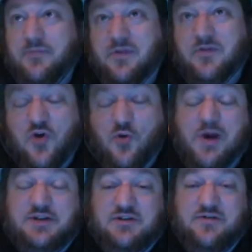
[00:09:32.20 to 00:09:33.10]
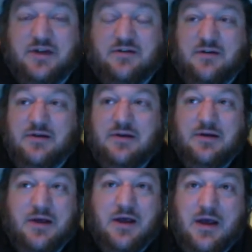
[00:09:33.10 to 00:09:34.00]
so much of it,
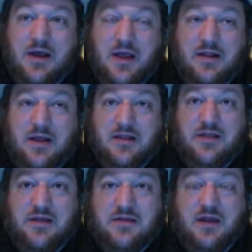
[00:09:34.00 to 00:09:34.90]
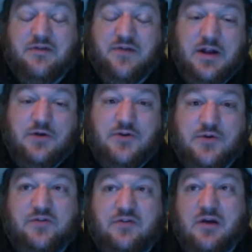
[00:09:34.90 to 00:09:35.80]
uh, I, I think they could have
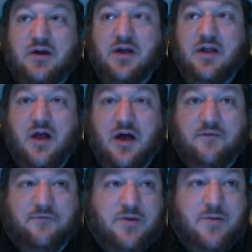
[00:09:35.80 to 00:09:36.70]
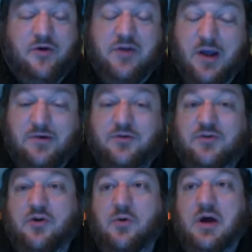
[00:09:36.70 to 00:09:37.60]
introduced a female character
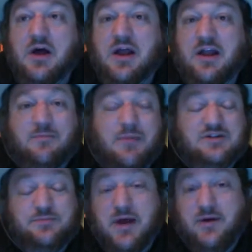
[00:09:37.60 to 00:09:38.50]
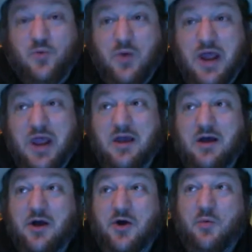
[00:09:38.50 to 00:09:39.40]
to in a much better way
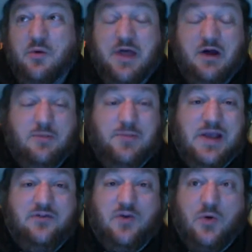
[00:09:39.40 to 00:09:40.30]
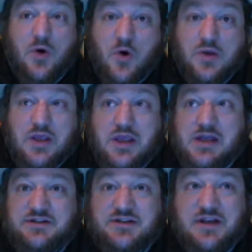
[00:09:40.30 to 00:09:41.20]
without it being so hokey
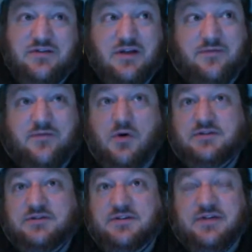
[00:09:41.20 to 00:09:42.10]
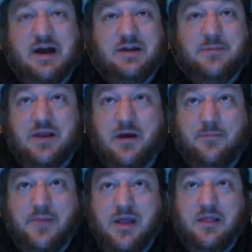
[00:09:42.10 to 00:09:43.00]
and cheesy. And of course, it's got to be a
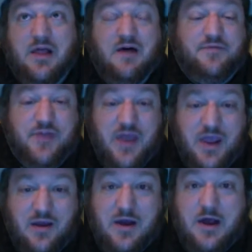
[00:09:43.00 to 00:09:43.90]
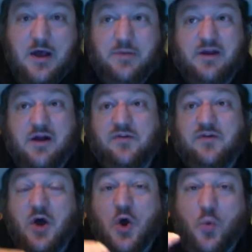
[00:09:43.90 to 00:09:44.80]
big love thing because
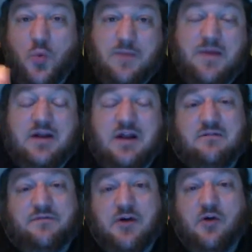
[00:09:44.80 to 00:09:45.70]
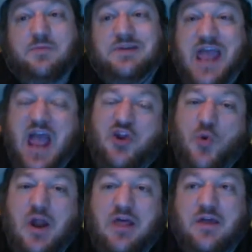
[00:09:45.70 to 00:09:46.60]
women in film can't
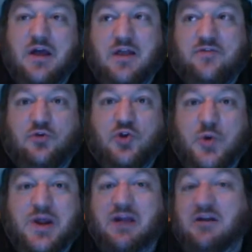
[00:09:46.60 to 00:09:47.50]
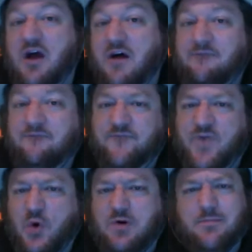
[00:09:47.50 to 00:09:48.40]
do anything unless they're doing it
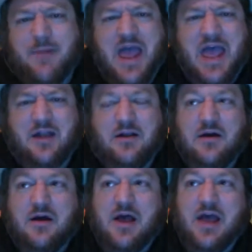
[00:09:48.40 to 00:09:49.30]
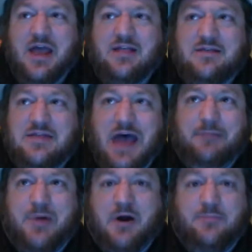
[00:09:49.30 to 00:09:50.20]
for a man. And
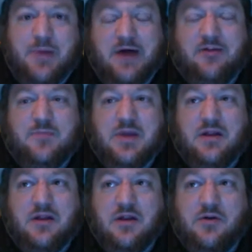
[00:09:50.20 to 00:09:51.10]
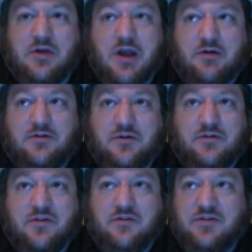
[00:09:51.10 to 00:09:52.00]
that part bothered me in, in her
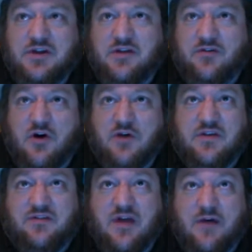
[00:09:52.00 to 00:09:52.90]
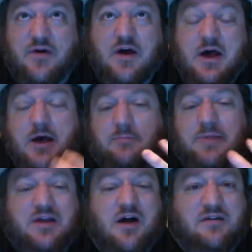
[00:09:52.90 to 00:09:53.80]
characters is she does all this stuff
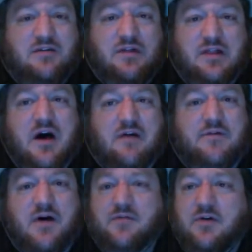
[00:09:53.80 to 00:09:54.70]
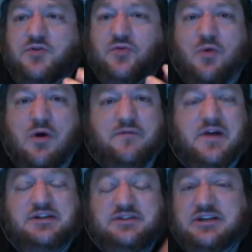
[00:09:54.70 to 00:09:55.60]
because of a love of a dwarf
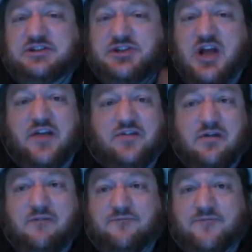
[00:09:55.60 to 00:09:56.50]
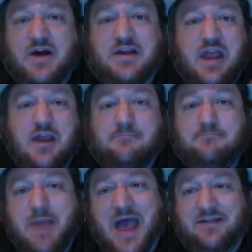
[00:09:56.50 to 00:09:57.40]
she just
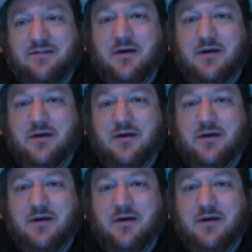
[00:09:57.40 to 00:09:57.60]
fucking met